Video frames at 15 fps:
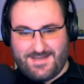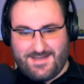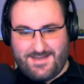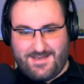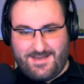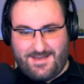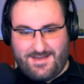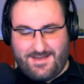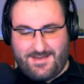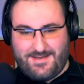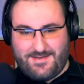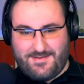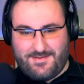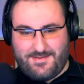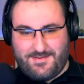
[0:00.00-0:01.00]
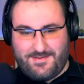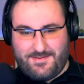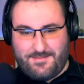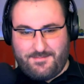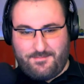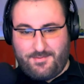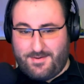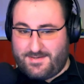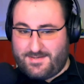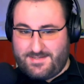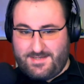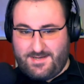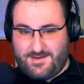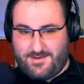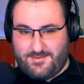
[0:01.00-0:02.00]
But,
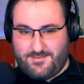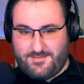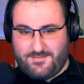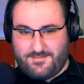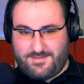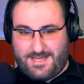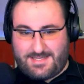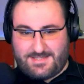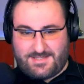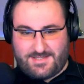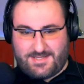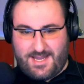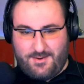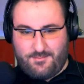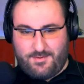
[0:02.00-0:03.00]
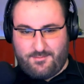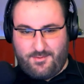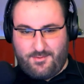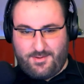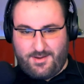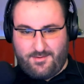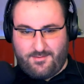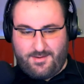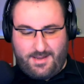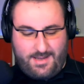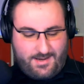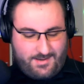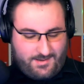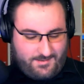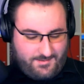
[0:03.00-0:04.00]
you know, that's just how we roll here. Hey, Hadi.